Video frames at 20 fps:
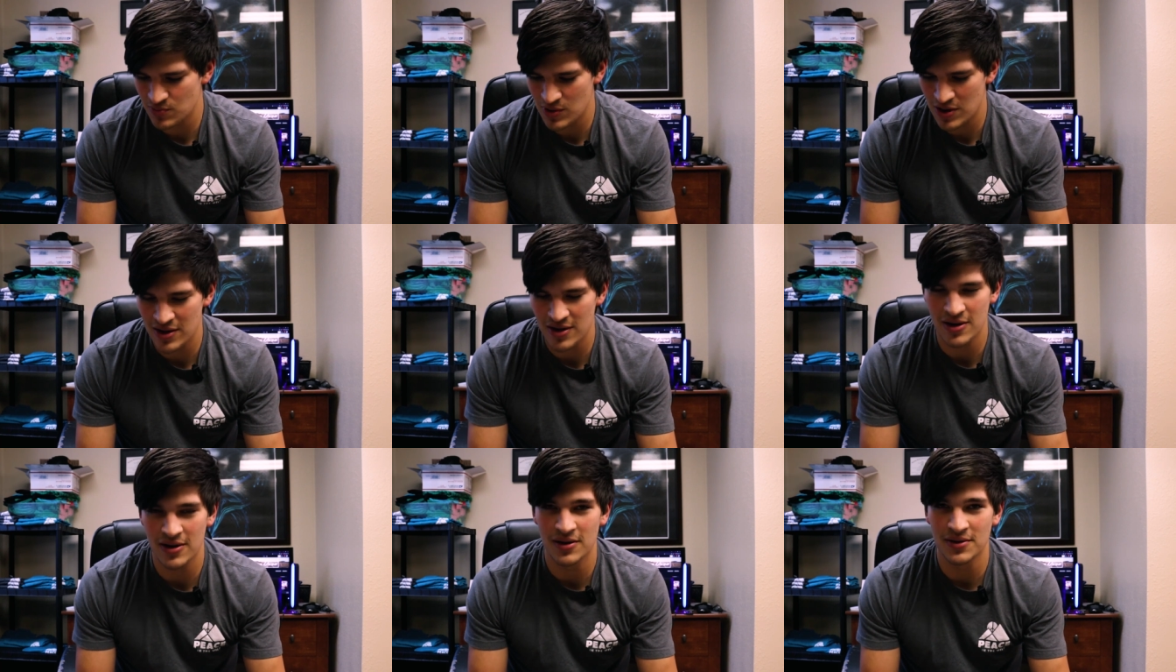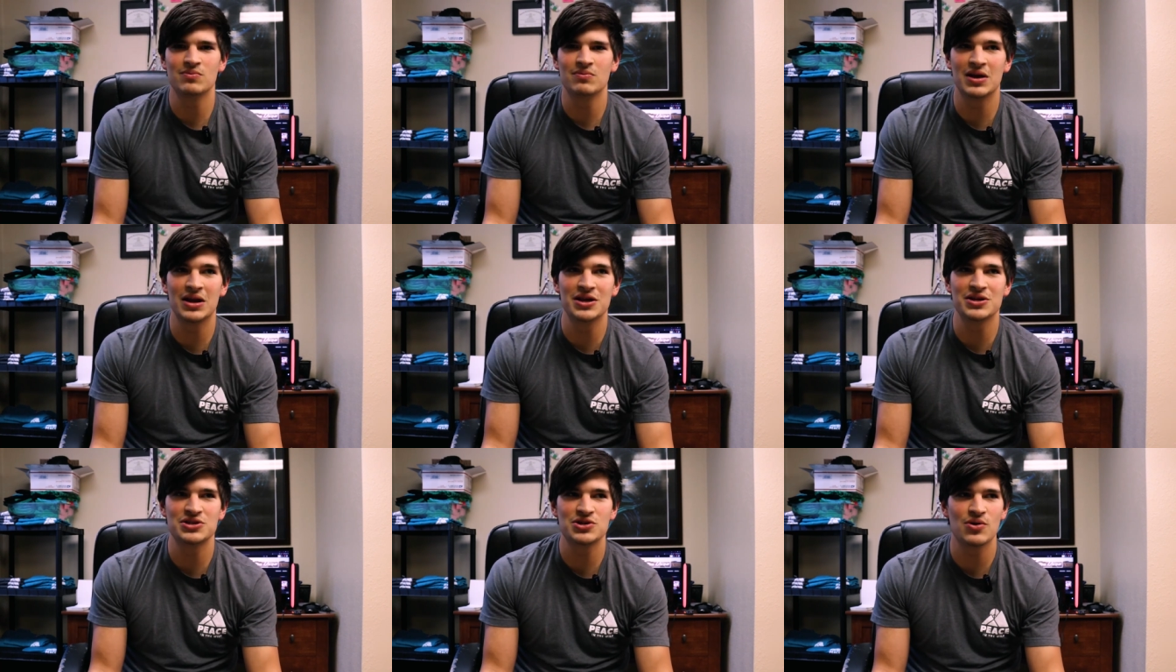where
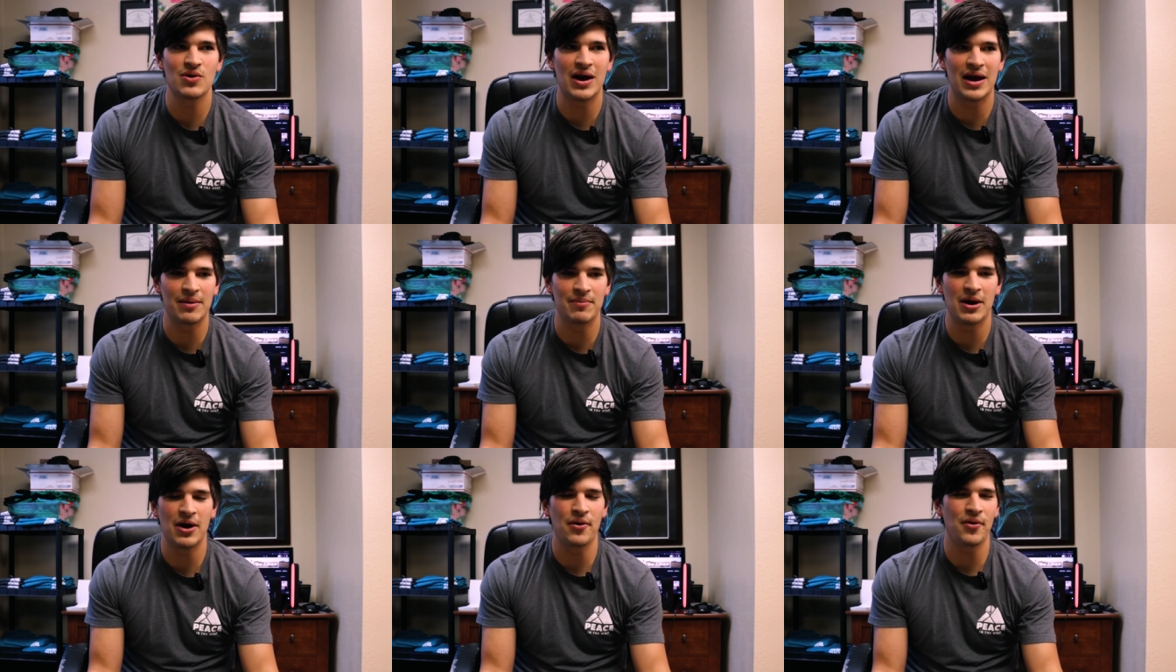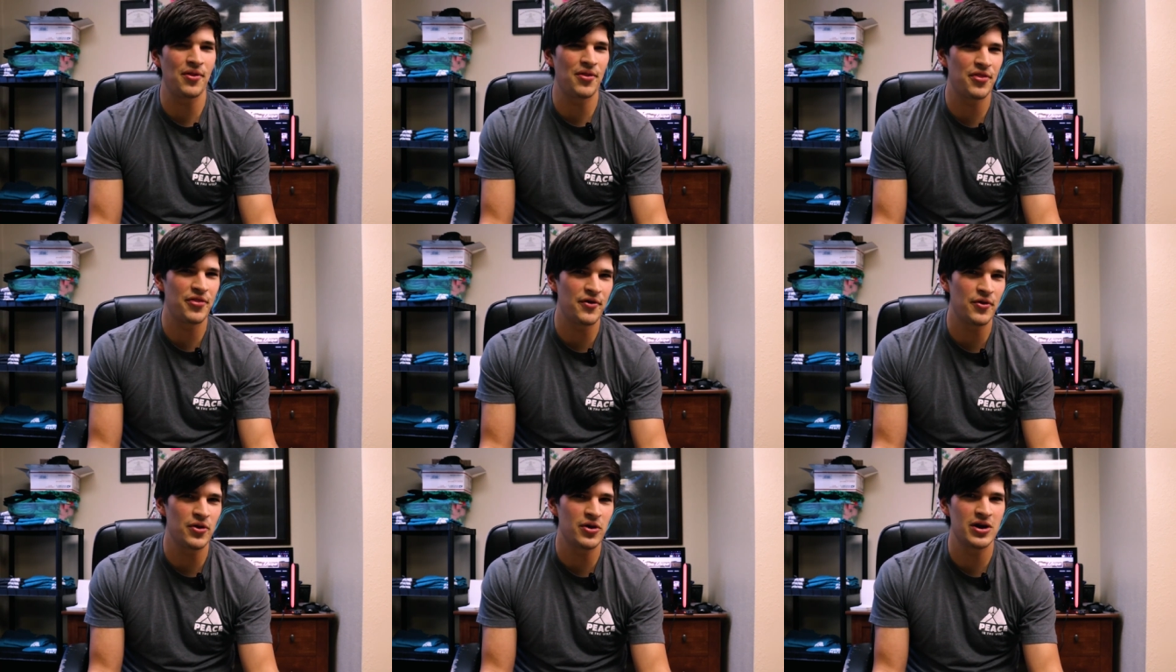Mini 2 had about
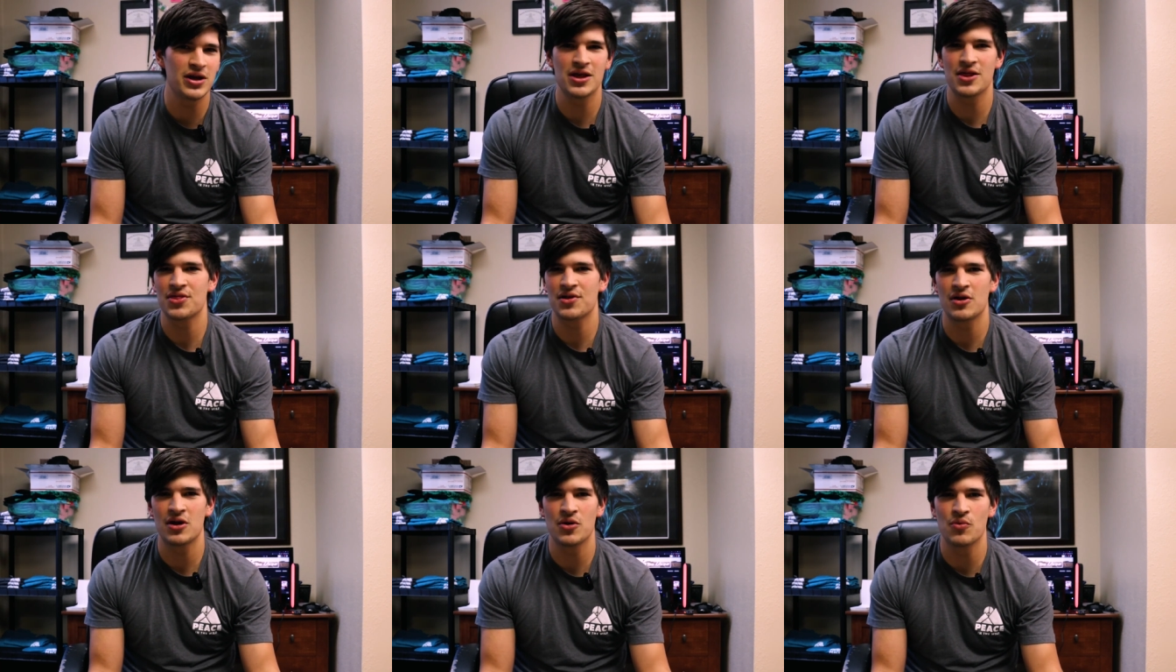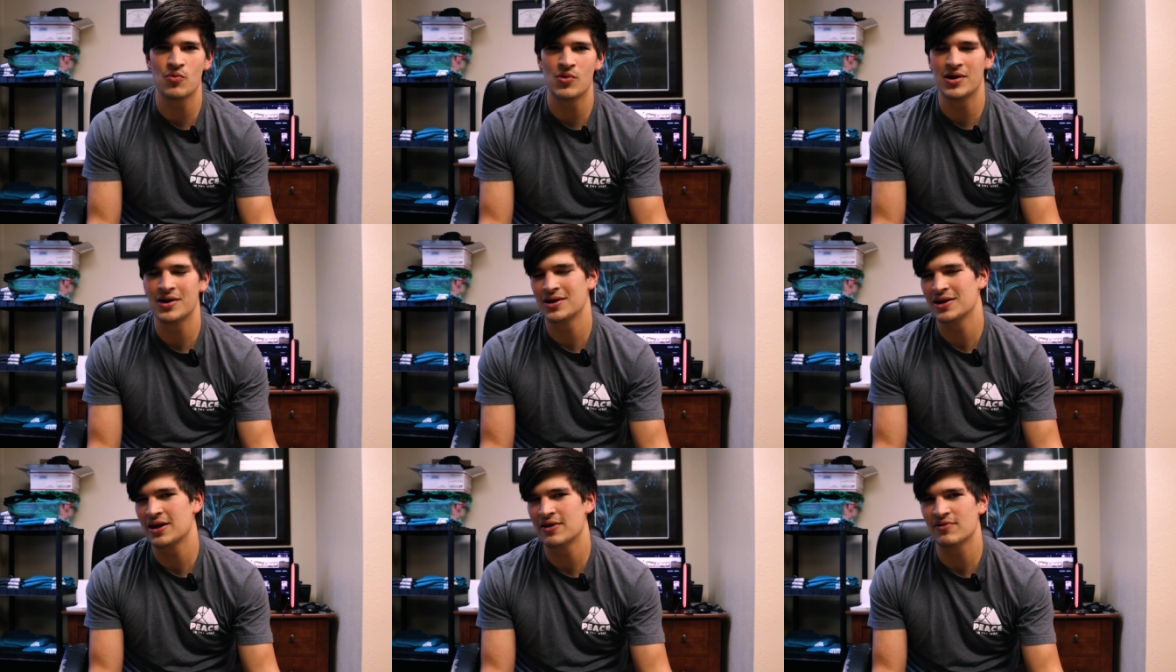30,
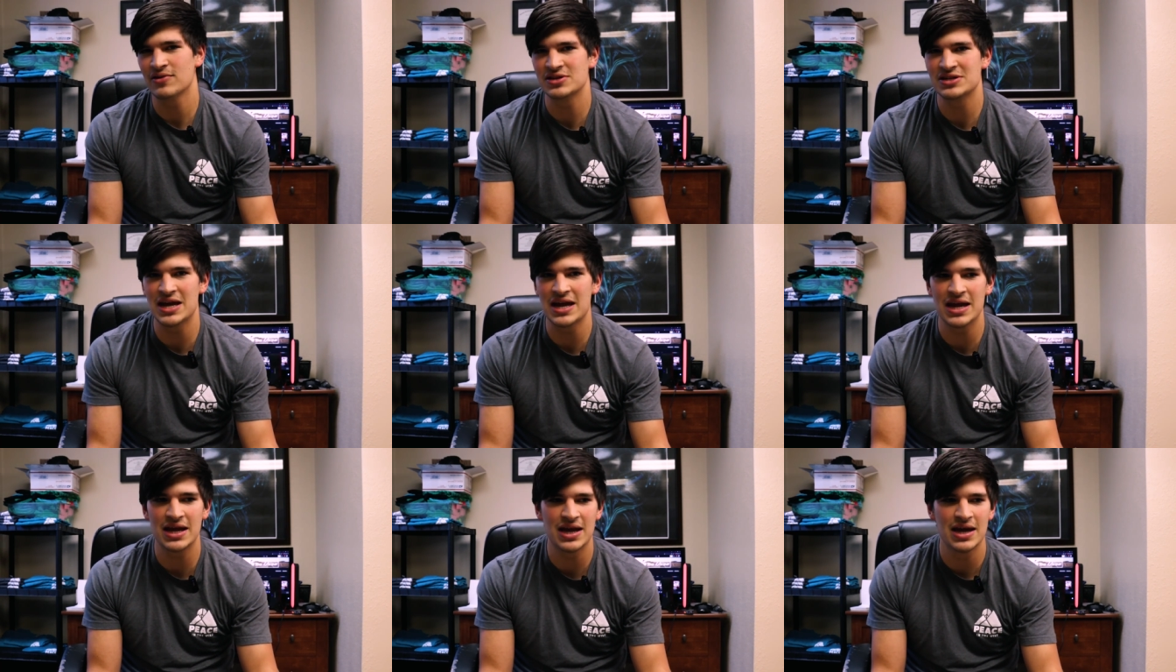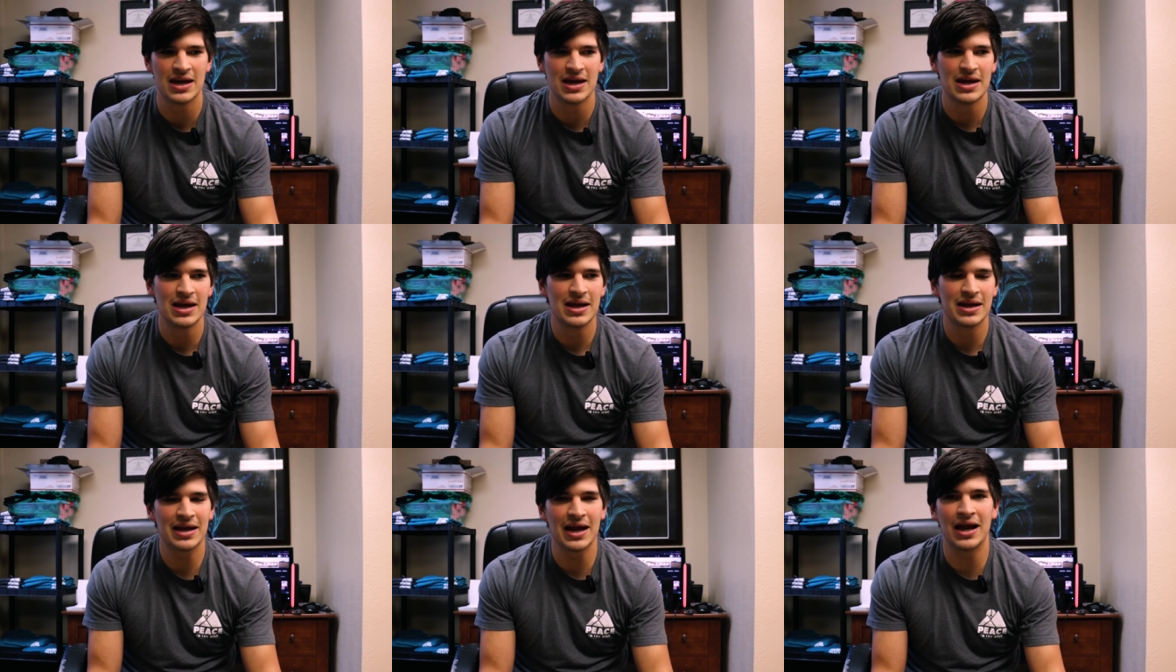31, give or take,
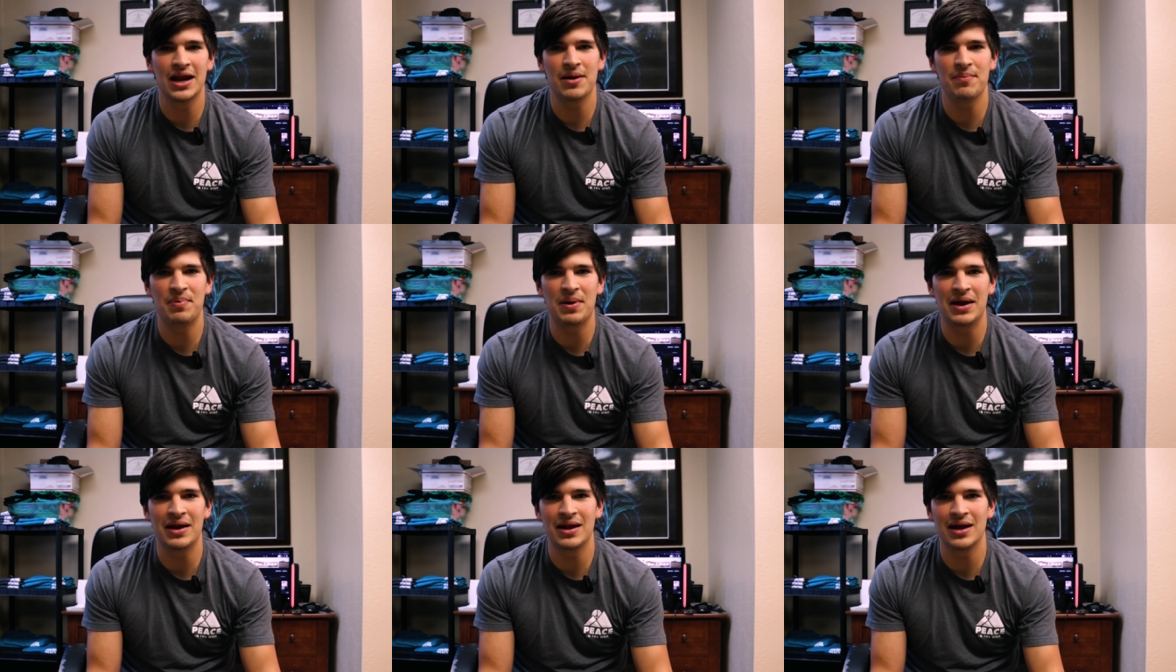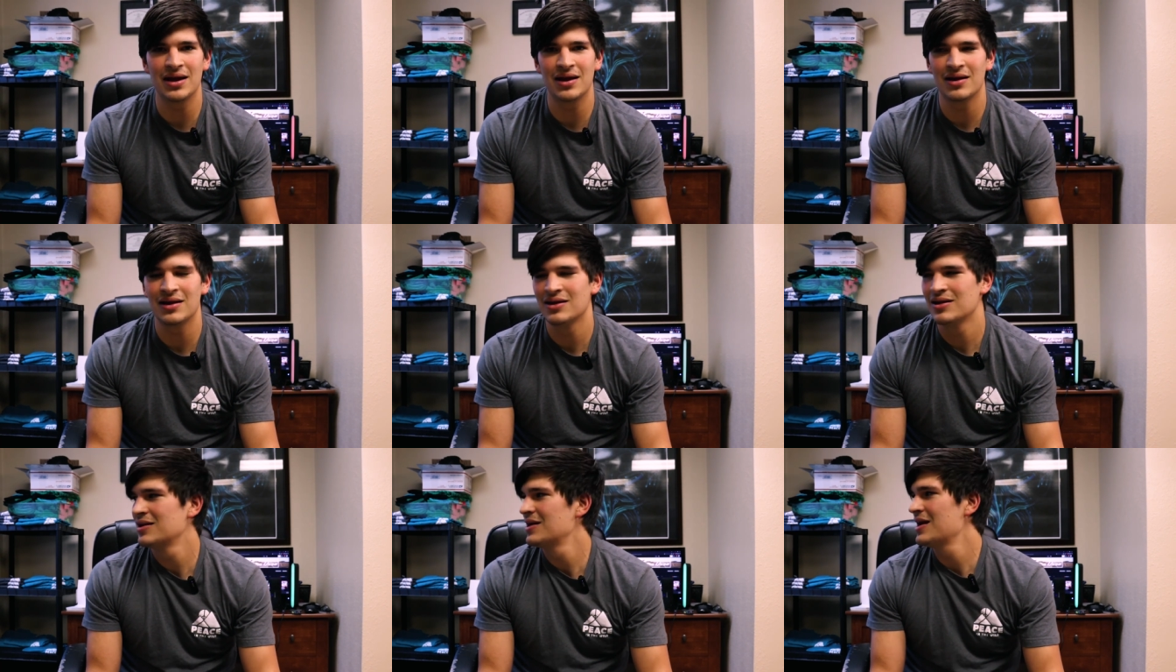kind of depending.